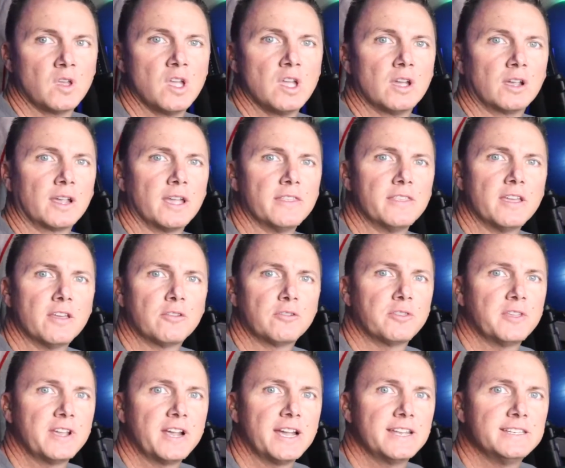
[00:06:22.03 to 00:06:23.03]
Okay, the other
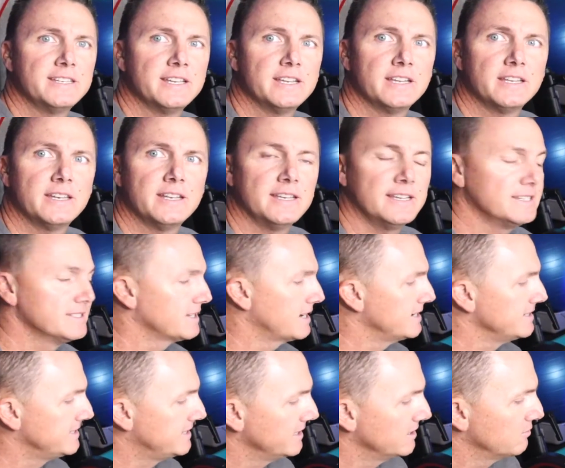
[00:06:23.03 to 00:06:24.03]
thing I did is I
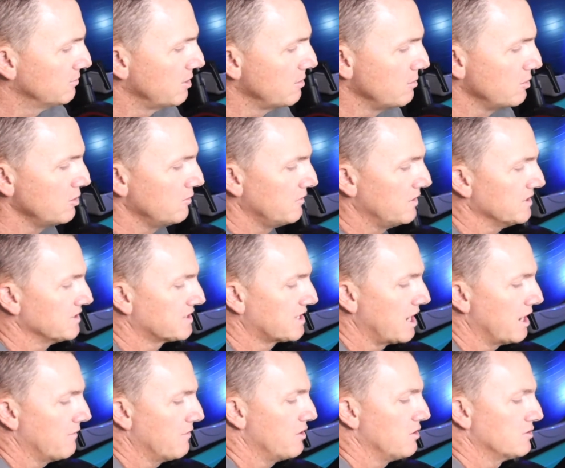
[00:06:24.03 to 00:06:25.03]
did remove this
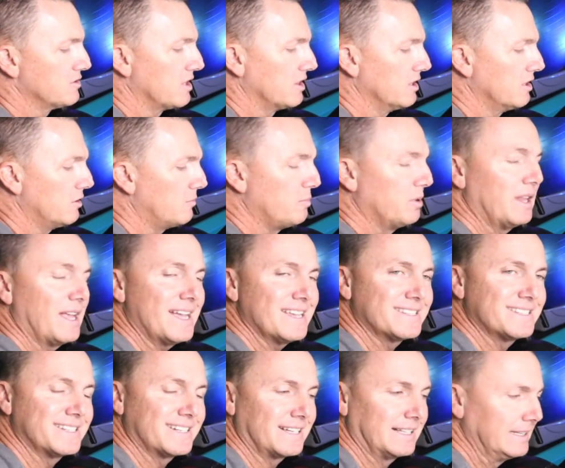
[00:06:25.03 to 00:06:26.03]
cover. There's a little
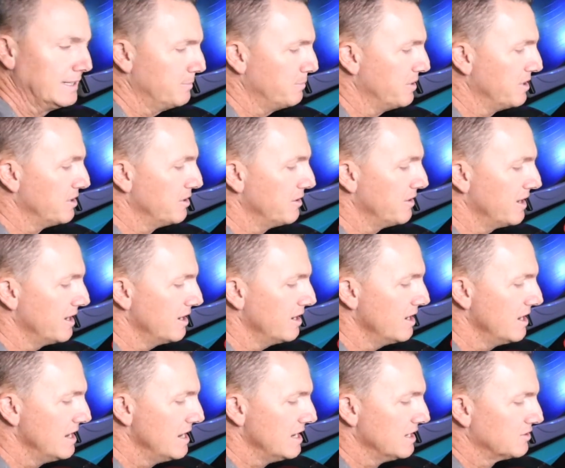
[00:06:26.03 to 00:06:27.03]
plastic clip under
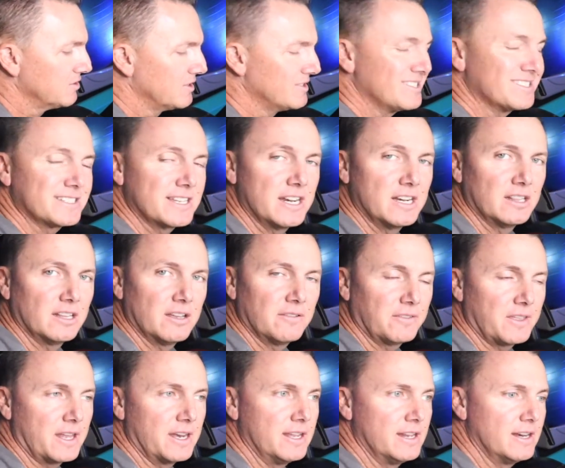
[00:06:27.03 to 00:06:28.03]
there, so I just kind of left
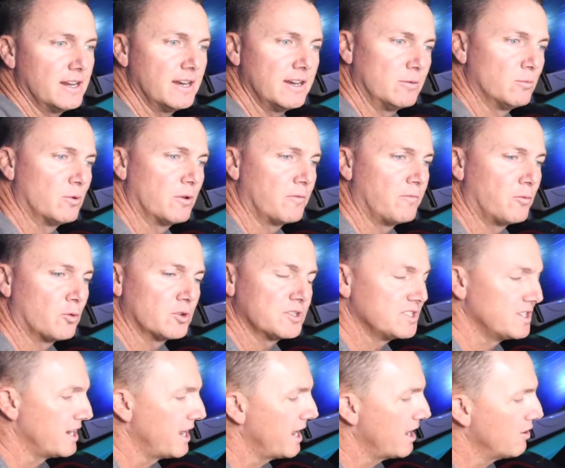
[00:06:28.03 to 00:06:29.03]
that in. I didn't want to force
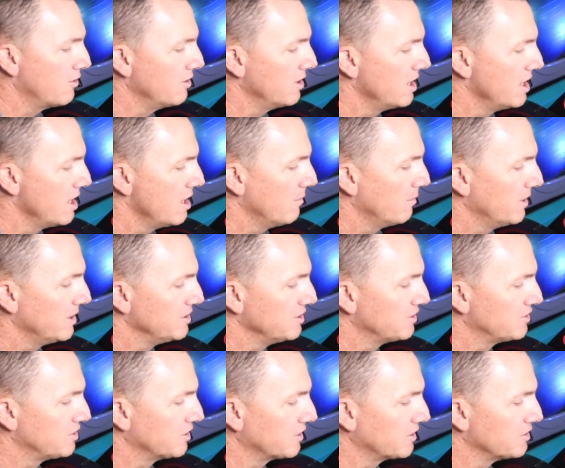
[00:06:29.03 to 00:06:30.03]
it out, but I
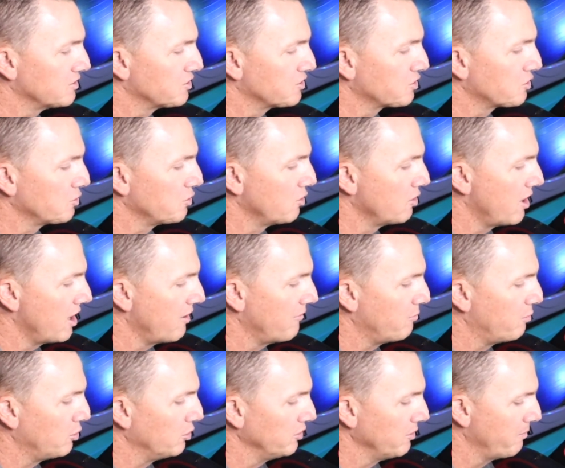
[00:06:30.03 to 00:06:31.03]
just took this screw off,
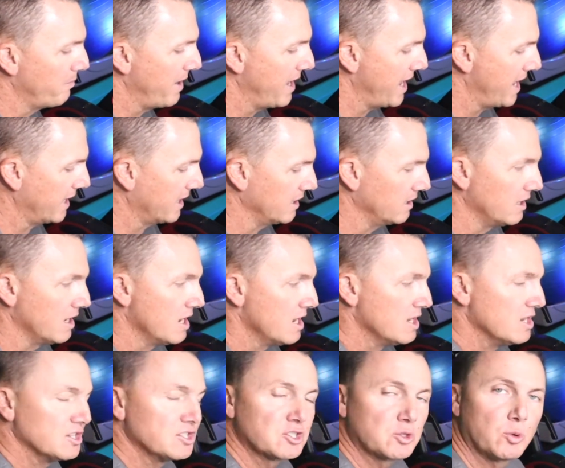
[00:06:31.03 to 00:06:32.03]
pulled it back, and
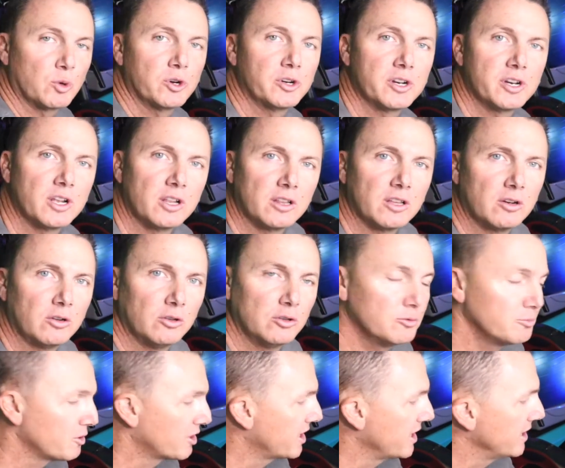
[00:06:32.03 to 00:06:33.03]
squirted a little
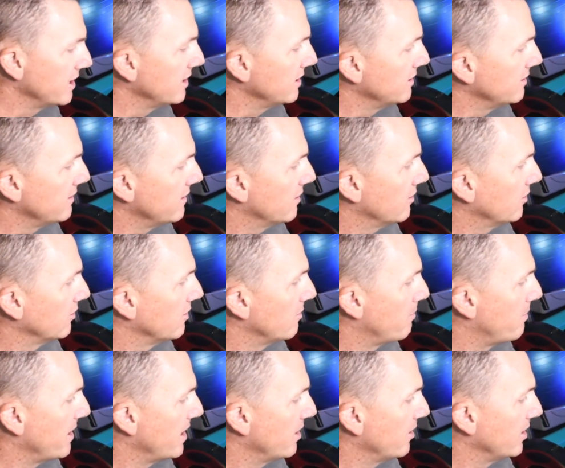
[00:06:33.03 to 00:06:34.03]
lubricant in there on the
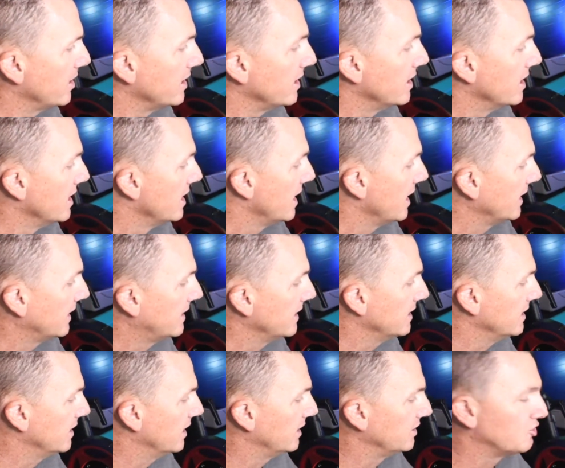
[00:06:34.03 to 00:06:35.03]
bearing.
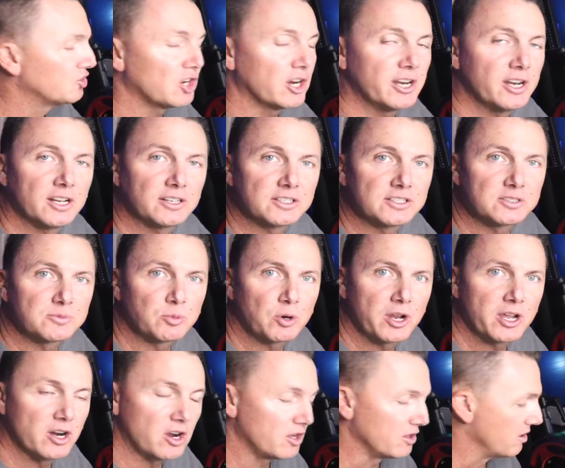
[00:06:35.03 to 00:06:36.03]
Again, I tried not to
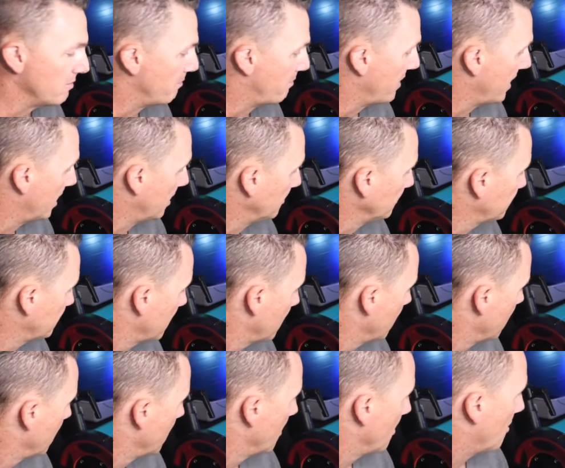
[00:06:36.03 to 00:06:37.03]
spray it on the belt
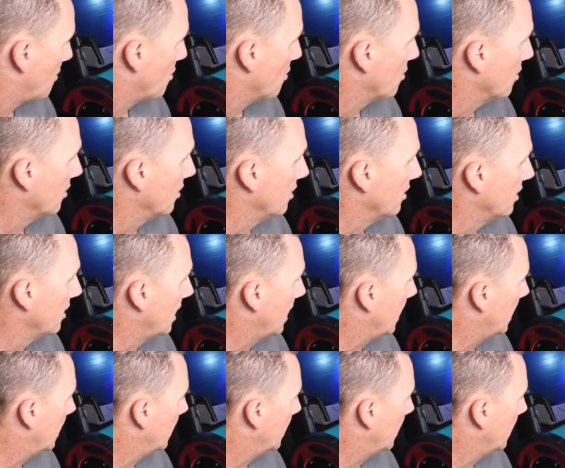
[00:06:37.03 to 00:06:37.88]
or